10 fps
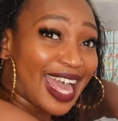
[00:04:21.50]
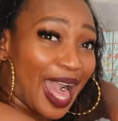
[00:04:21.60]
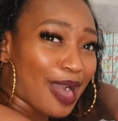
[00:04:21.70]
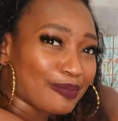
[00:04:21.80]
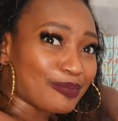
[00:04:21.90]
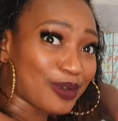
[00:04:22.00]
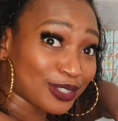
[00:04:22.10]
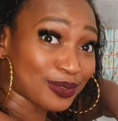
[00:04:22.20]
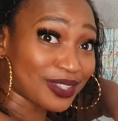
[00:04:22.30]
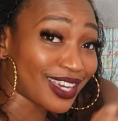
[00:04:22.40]
and brush
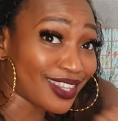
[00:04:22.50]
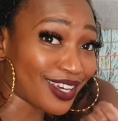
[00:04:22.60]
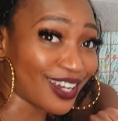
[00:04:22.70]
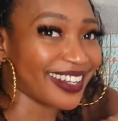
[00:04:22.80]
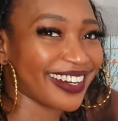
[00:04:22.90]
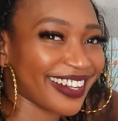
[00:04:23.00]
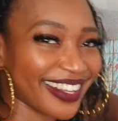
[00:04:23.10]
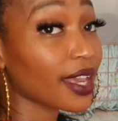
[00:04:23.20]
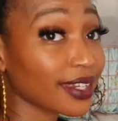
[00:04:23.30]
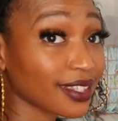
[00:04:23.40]
with the other.
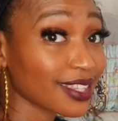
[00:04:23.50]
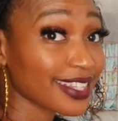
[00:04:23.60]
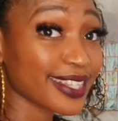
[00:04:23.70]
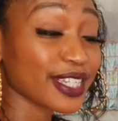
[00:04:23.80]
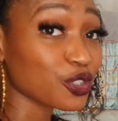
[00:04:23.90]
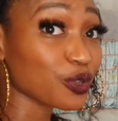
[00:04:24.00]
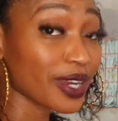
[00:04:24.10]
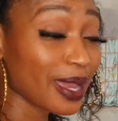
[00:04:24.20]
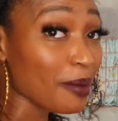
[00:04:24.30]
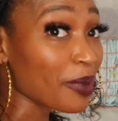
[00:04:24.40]
Another thing that is
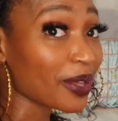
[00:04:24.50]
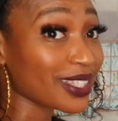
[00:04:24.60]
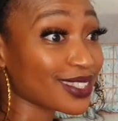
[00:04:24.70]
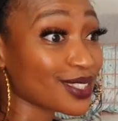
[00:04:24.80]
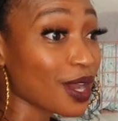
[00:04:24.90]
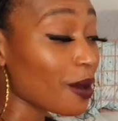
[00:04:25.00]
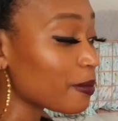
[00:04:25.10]
great about this tub